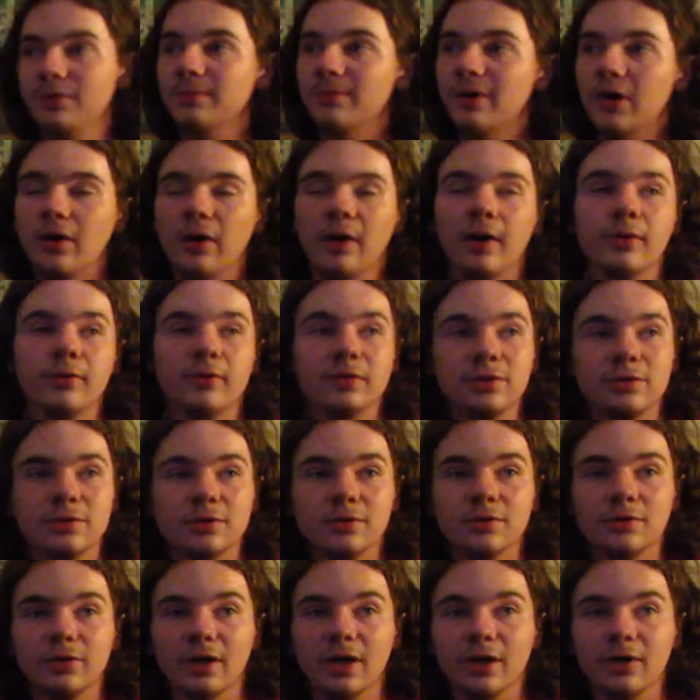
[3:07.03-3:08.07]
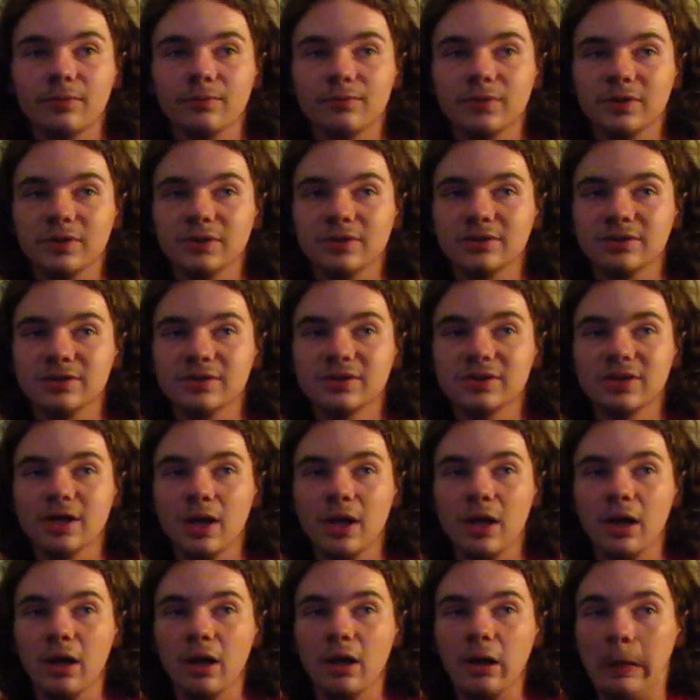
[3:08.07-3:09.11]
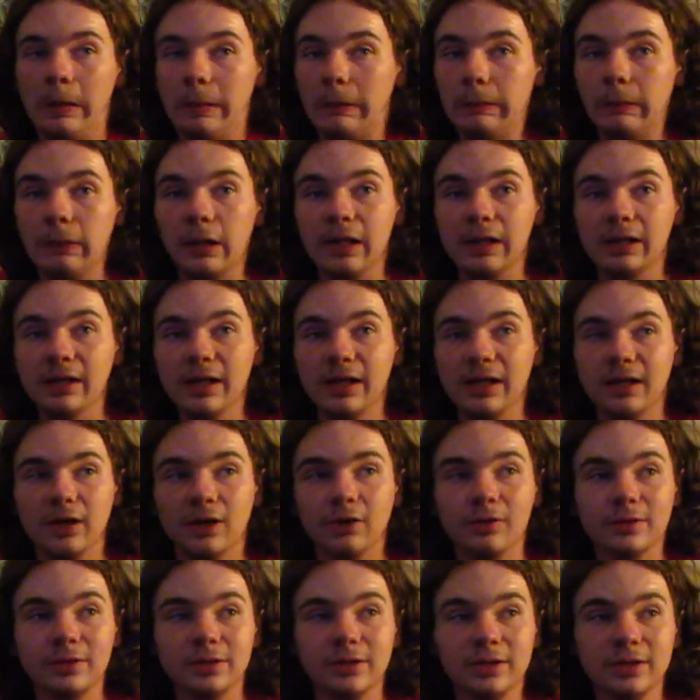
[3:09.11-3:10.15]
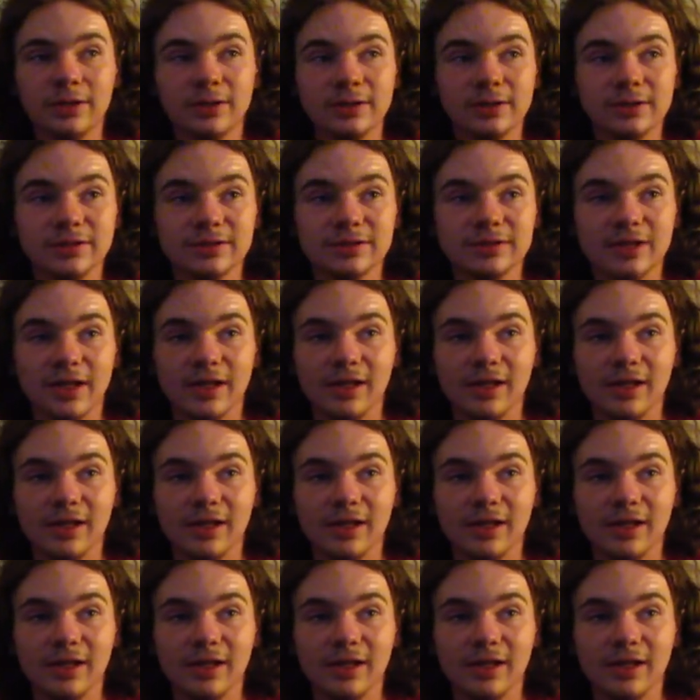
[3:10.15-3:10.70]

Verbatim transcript: about how it turned out because I like how it looks.